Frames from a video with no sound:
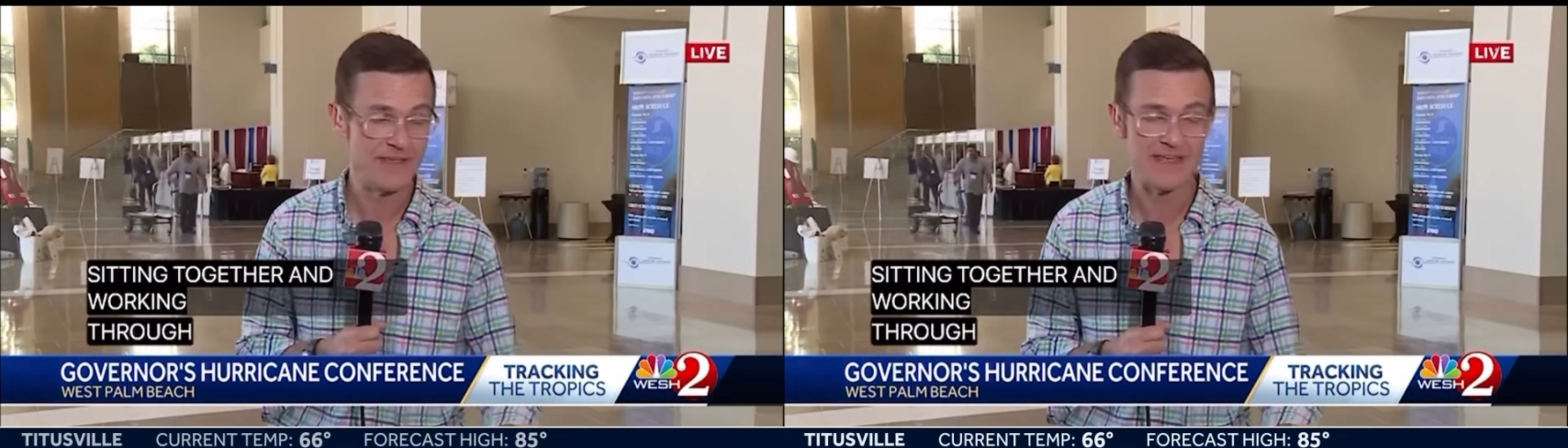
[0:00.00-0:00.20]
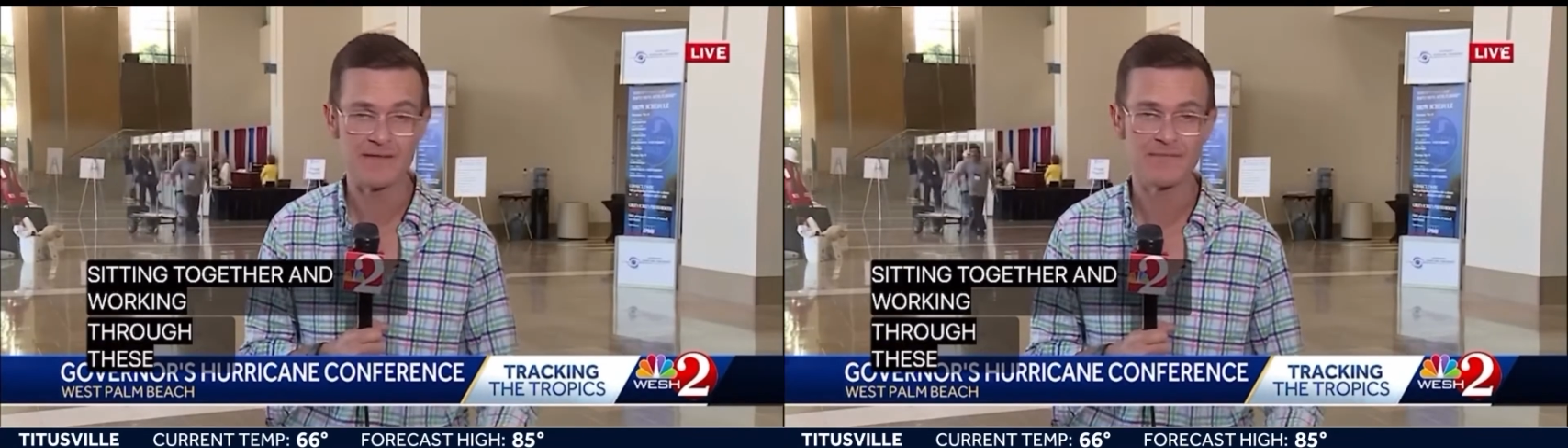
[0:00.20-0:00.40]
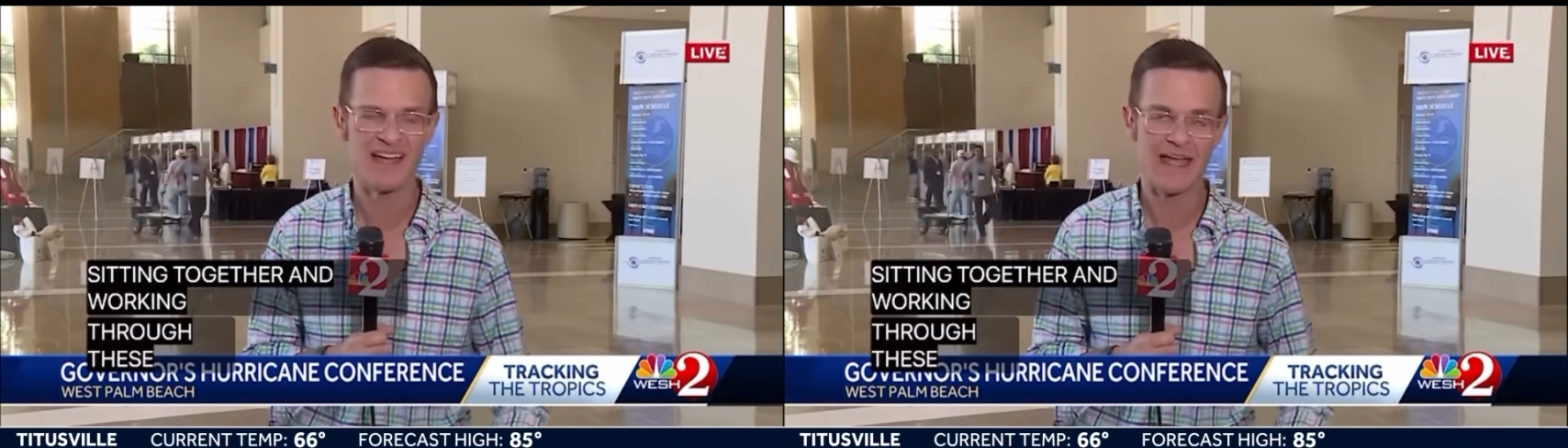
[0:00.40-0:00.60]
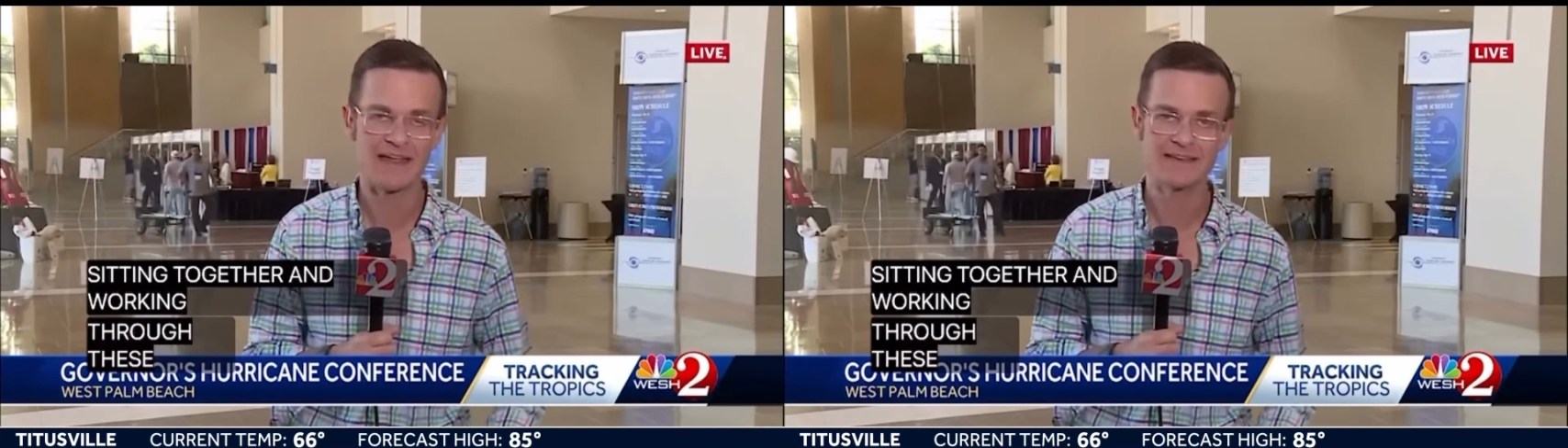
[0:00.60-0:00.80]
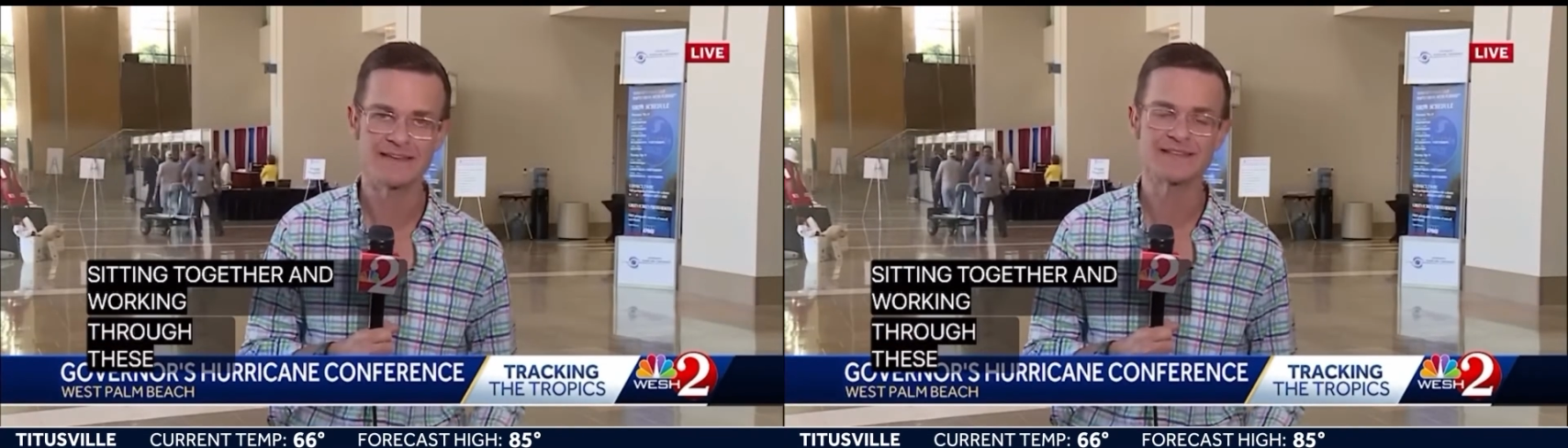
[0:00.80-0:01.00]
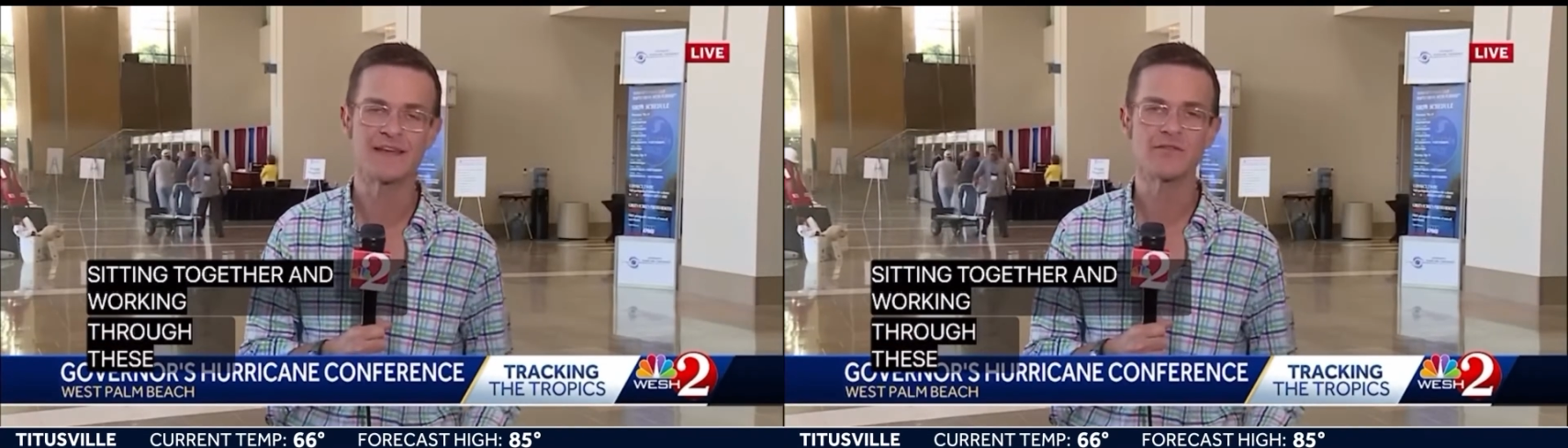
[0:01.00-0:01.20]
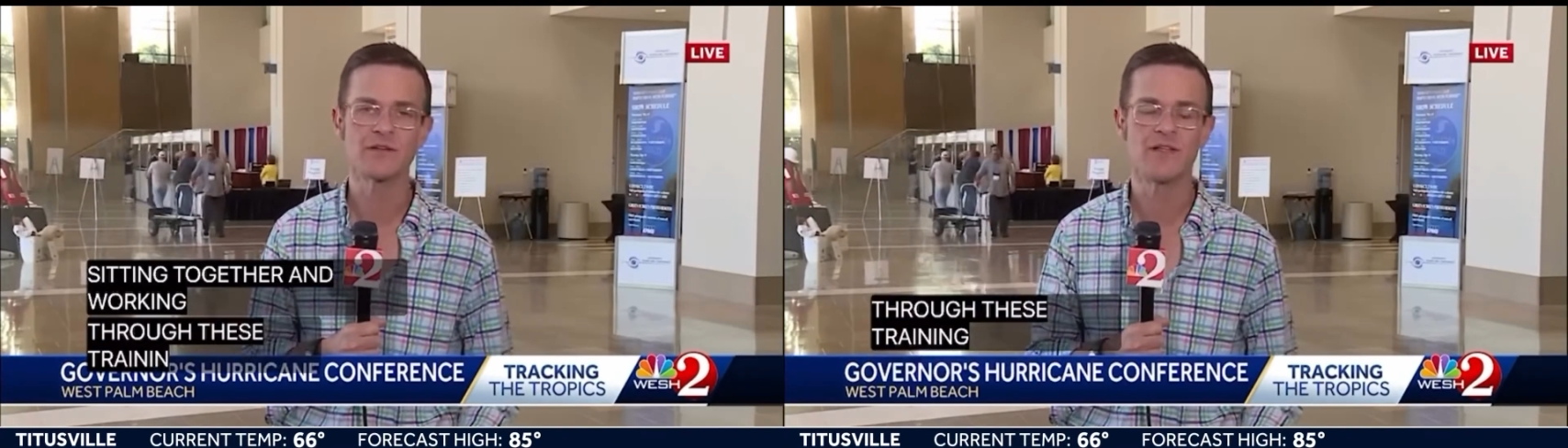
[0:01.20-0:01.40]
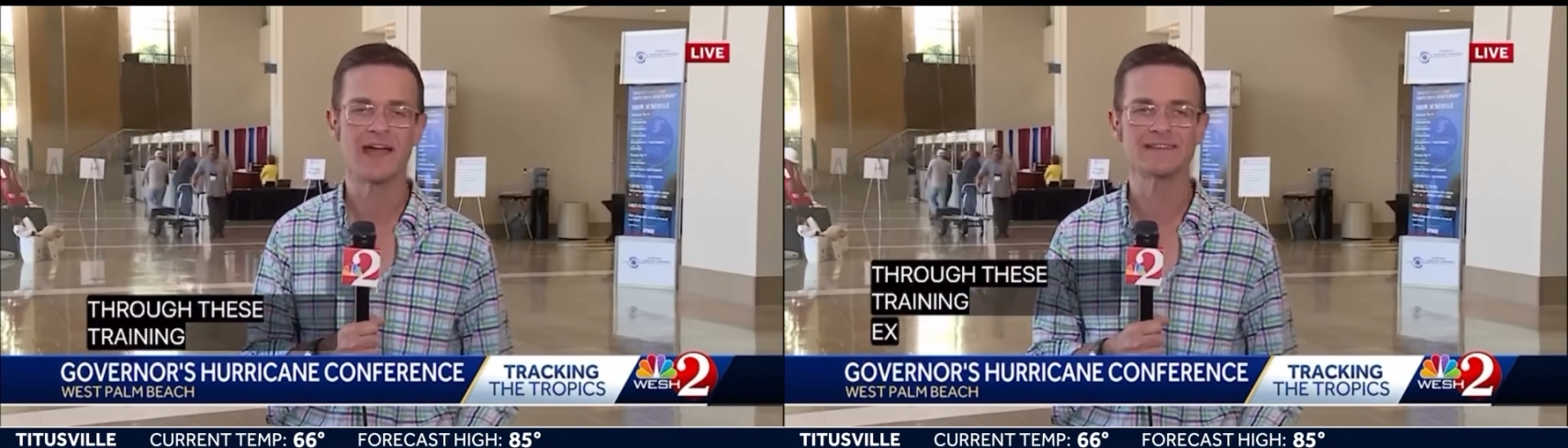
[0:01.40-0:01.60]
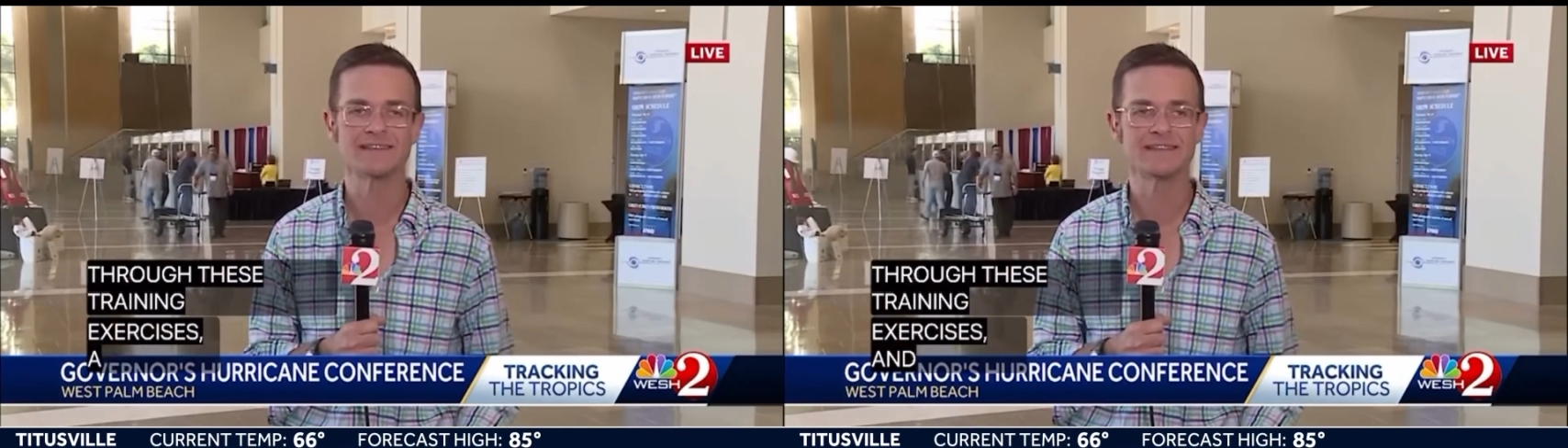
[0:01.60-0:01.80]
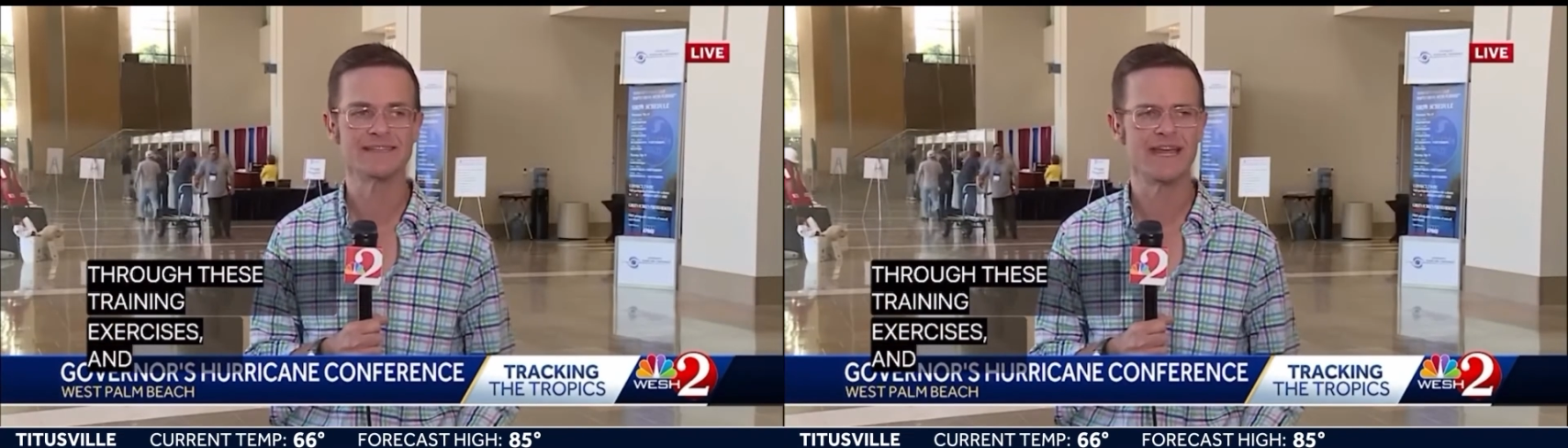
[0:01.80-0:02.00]
peeking my head into several
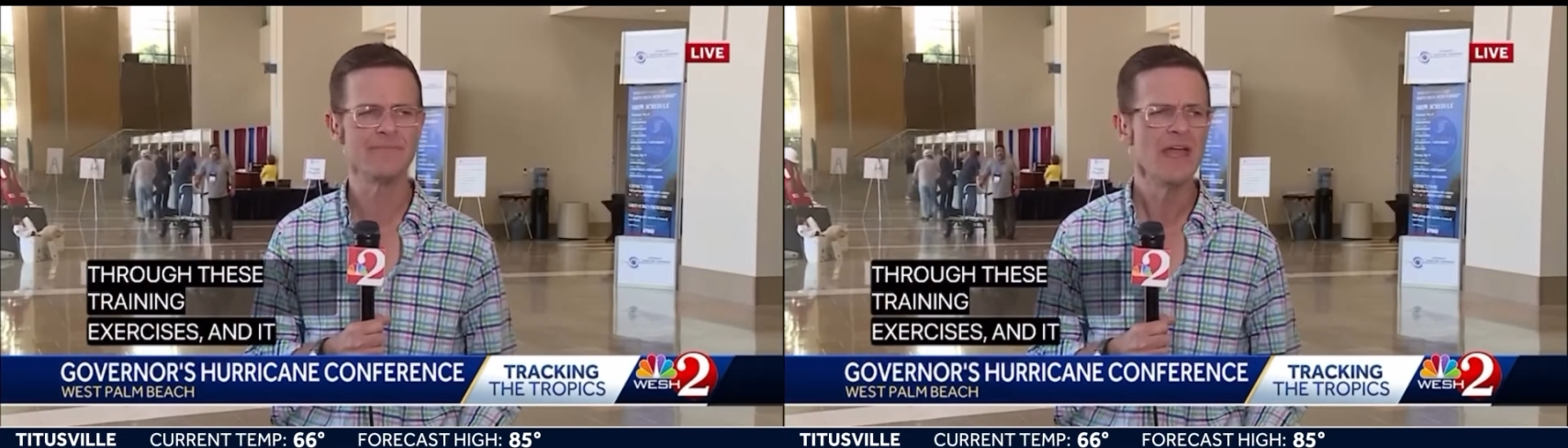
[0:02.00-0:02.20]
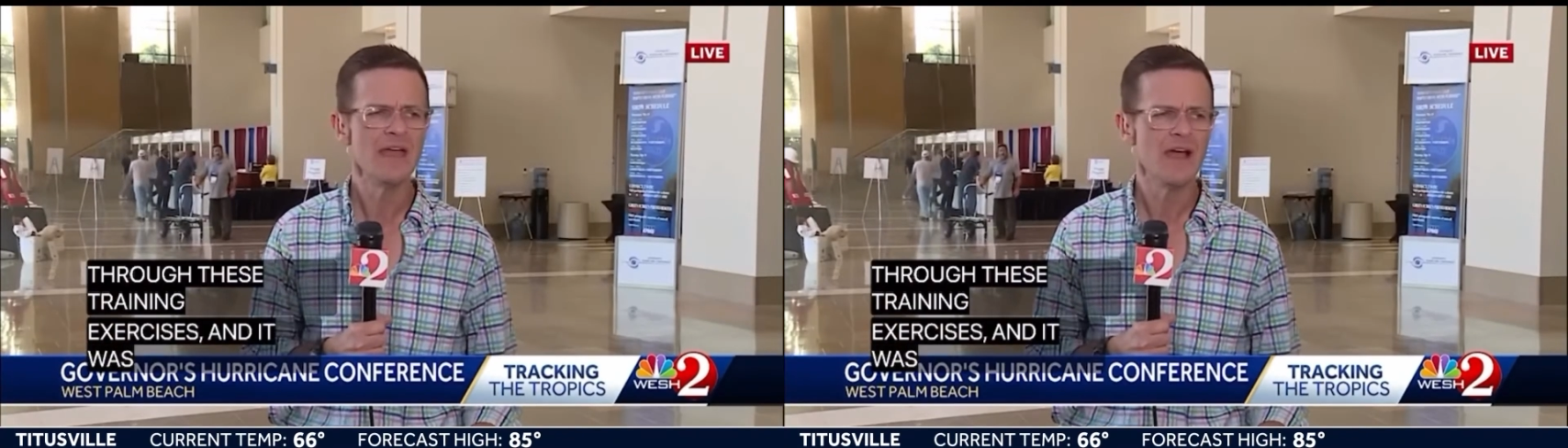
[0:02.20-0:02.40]
classes today.